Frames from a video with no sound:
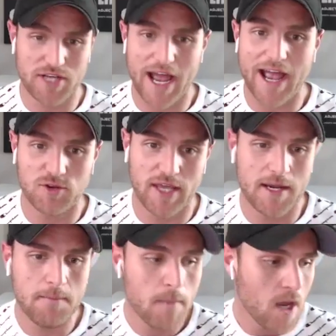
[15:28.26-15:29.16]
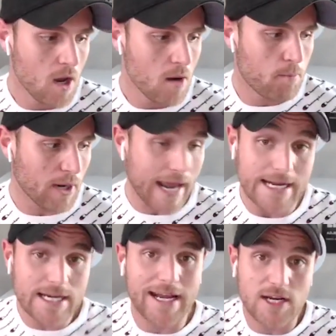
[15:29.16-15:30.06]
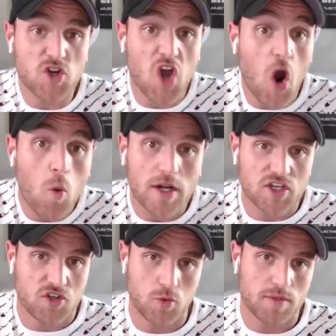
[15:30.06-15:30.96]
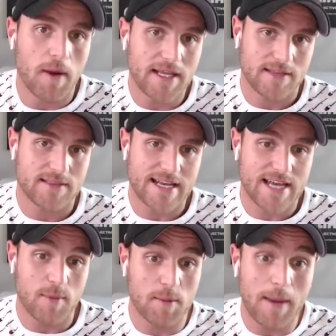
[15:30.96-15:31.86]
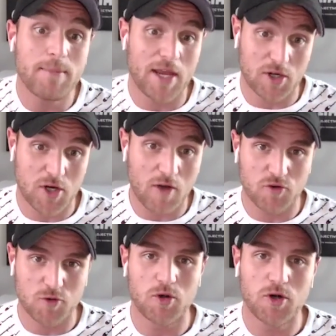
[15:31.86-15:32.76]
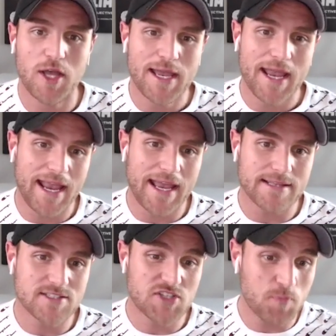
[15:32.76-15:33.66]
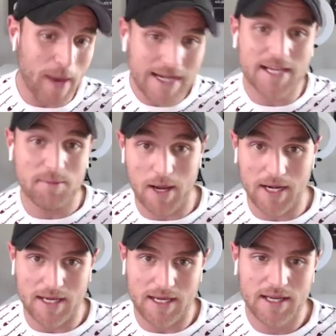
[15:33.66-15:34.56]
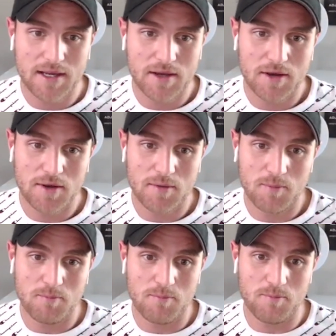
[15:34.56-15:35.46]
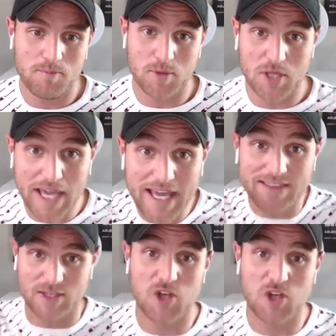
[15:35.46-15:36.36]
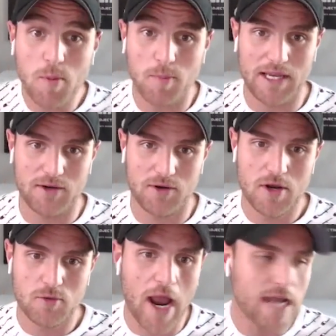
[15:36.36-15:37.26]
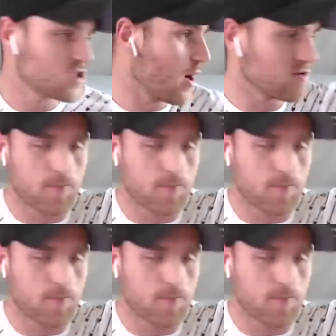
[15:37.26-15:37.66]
yeah. dialed in yeah. but i didn't i didn't know what to do with money at that time it made me uncomfortable and spending money hit the dopamine right so i was